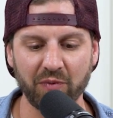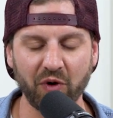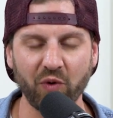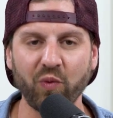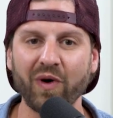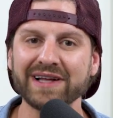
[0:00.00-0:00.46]

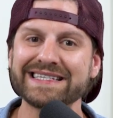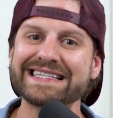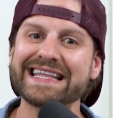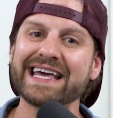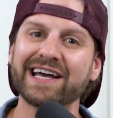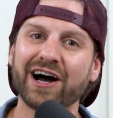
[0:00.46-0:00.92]
But
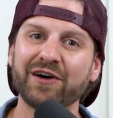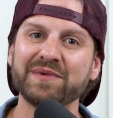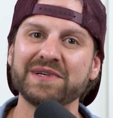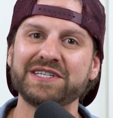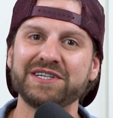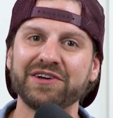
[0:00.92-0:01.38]
once they
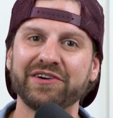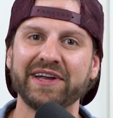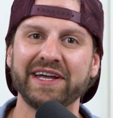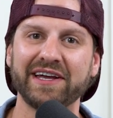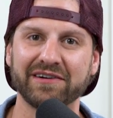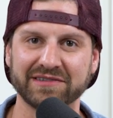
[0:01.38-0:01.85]
come into your
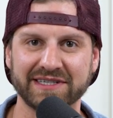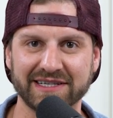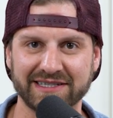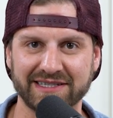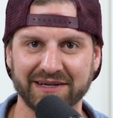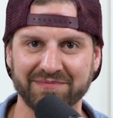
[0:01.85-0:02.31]

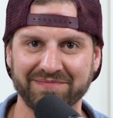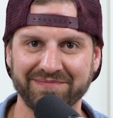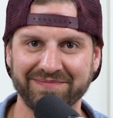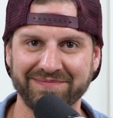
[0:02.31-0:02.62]
ecosystem,